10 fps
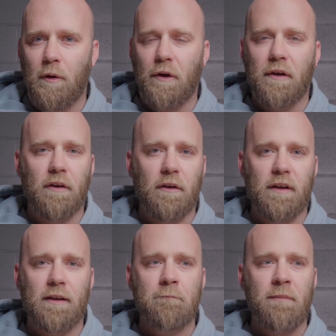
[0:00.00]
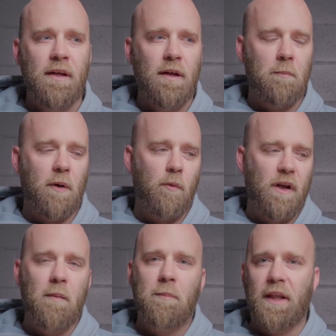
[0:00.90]
on it earlier, but when
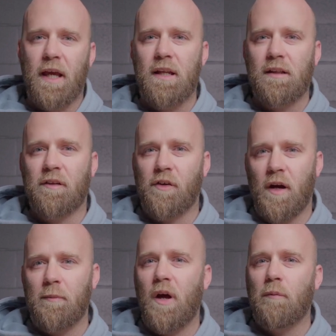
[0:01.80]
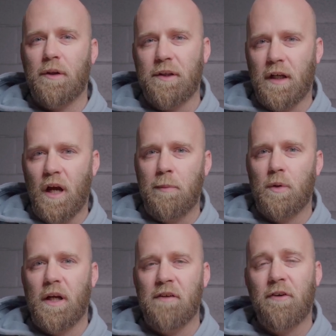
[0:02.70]
I'm planning the timeline with the
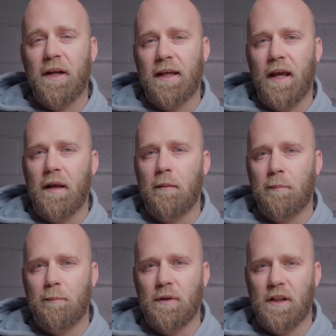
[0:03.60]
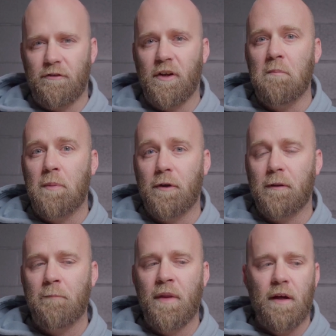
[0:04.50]
couple, if I can give
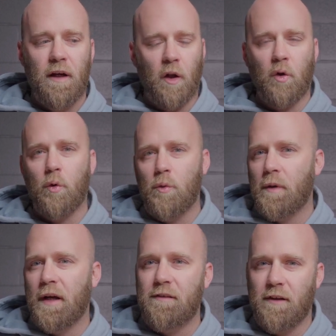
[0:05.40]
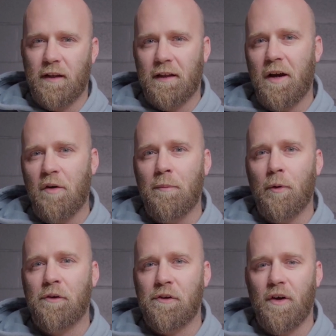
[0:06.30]
input, I'll always allow
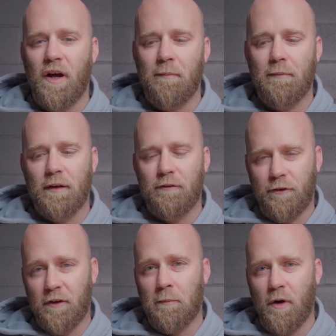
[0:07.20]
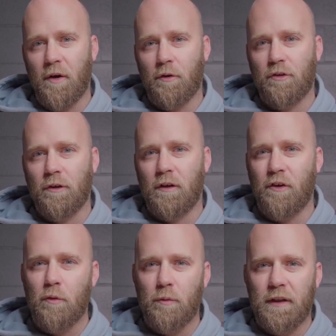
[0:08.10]
more time for the bridal shoot.
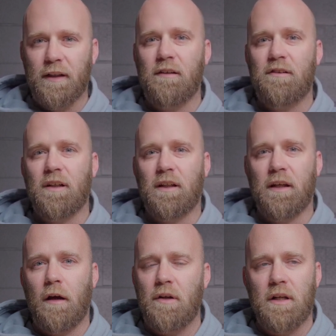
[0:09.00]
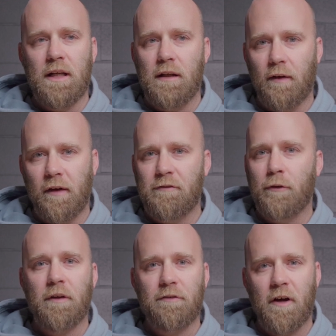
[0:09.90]
So realistically, I only need like
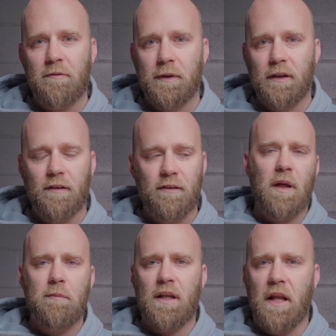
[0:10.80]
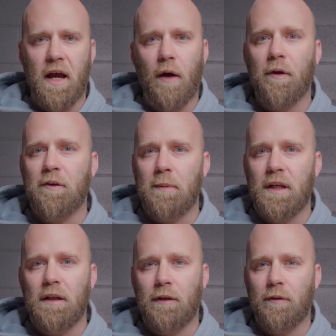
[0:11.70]
45 minutes, maybe an hour,
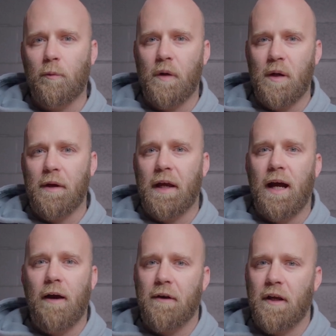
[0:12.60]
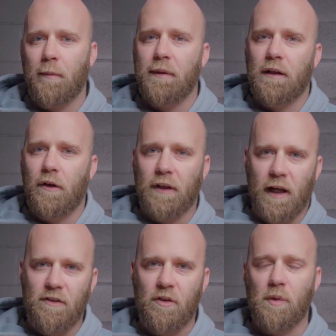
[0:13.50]
depending on where we are and how many
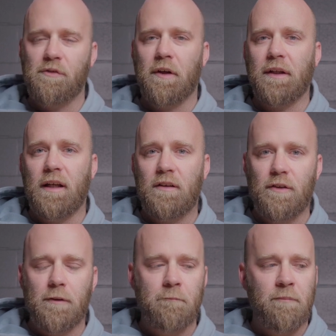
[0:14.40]
locations we've got to get to.